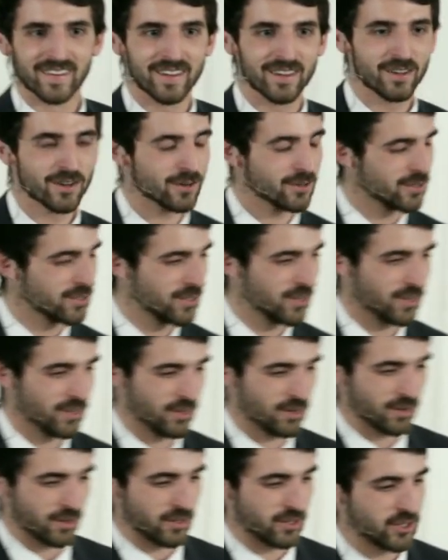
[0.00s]
he goes to
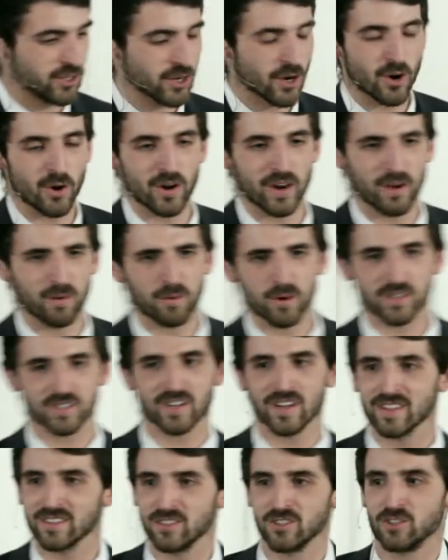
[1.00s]
you know the show, and
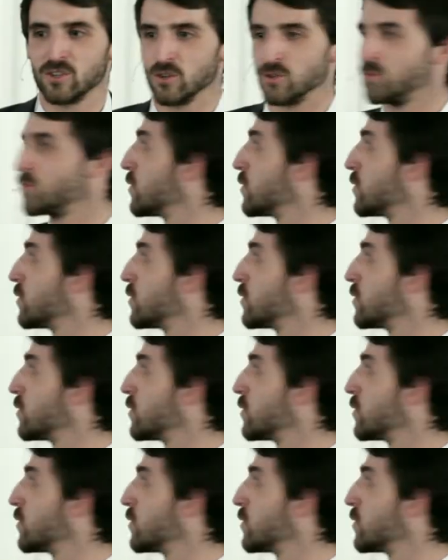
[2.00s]
it's not like the shows